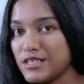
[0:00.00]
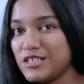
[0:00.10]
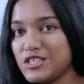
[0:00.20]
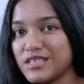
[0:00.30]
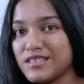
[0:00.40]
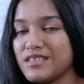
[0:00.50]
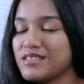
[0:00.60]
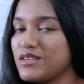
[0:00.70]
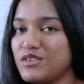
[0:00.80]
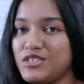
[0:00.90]
Teaching
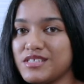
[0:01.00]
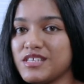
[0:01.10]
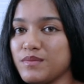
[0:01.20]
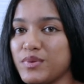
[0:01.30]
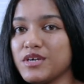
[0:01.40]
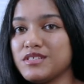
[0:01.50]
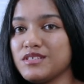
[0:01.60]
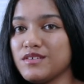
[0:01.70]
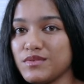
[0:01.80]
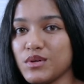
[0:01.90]
is not just the
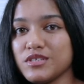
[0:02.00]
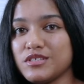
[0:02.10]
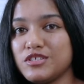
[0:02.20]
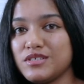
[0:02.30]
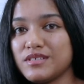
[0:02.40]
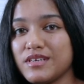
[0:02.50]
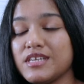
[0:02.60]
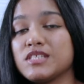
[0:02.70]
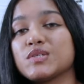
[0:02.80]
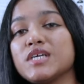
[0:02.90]
imparting of knowledge,
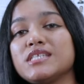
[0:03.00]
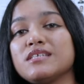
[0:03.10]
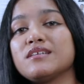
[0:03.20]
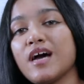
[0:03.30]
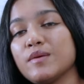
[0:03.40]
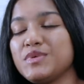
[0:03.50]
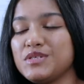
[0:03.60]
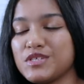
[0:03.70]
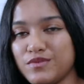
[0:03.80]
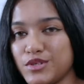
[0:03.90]
it's creating an
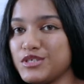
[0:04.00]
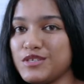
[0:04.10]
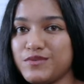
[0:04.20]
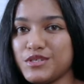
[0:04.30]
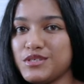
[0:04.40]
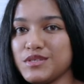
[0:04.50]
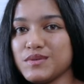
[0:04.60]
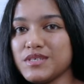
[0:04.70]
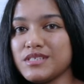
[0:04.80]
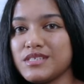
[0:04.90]
ambience of learning for the
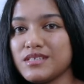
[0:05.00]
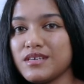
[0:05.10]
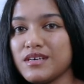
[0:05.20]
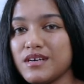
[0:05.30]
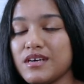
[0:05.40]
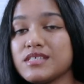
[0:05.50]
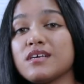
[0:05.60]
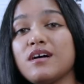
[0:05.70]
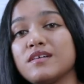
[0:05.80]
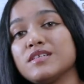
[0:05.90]
students.
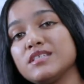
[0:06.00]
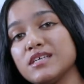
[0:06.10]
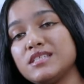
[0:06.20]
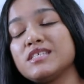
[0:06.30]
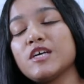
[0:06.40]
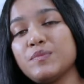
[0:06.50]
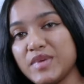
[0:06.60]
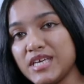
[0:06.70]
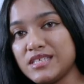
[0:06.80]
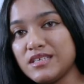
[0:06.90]
Sir Hari does this
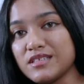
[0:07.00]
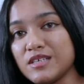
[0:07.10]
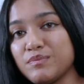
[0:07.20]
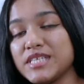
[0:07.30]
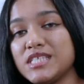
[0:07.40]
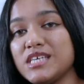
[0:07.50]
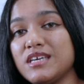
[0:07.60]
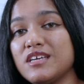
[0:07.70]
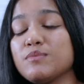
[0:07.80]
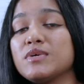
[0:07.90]
amazingly by
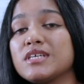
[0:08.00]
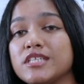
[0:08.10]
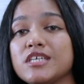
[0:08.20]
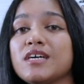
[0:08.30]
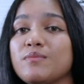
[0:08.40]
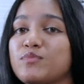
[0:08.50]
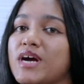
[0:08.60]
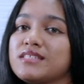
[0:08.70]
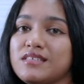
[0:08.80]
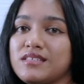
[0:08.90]
taking up clear and
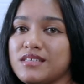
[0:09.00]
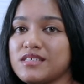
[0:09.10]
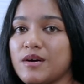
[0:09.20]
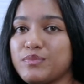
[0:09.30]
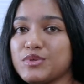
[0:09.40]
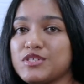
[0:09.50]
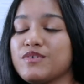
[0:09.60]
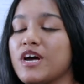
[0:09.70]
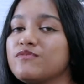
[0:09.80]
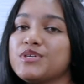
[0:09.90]
practical examples
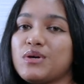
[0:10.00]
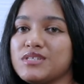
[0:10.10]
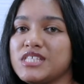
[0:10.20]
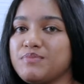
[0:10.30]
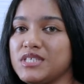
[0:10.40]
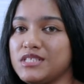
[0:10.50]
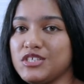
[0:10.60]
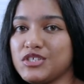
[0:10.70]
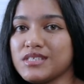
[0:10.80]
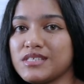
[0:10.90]
for every concept he
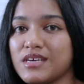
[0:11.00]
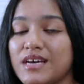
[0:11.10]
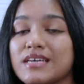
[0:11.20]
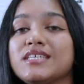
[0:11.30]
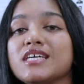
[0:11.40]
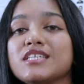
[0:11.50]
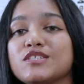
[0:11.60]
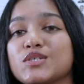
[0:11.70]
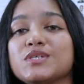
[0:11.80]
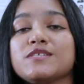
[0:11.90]
teaches,
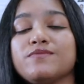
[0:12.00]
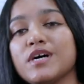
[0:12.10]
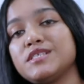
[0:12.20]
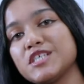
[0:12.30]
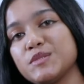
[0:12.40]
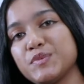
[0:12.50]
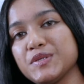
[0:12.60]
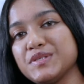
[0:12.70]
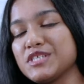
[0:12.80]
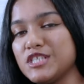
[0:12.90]
gaining through his vast
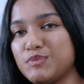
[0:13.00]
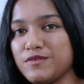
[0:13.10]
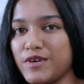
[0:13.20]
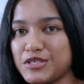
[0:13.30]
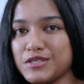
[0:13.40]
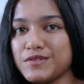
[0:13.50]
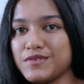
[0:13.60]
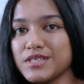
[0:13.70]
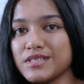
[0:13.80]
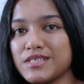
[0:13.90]
experience in the professional
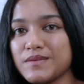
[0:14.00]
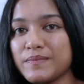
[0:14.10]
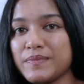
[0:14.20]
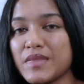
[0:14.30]
fields.